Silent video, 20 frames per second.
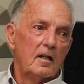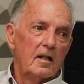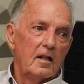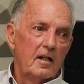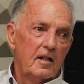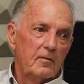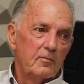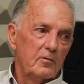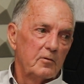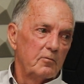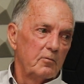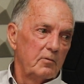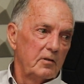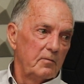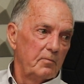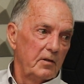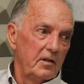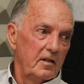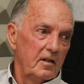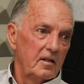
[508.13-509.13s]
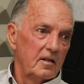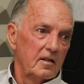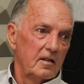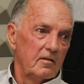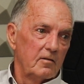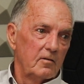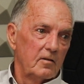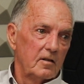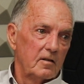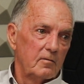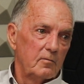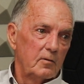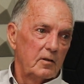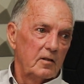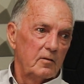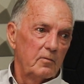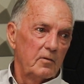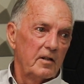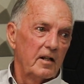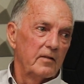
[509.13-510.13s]
And
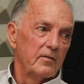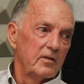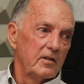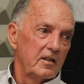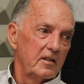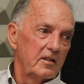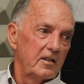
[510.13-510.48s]
did we have any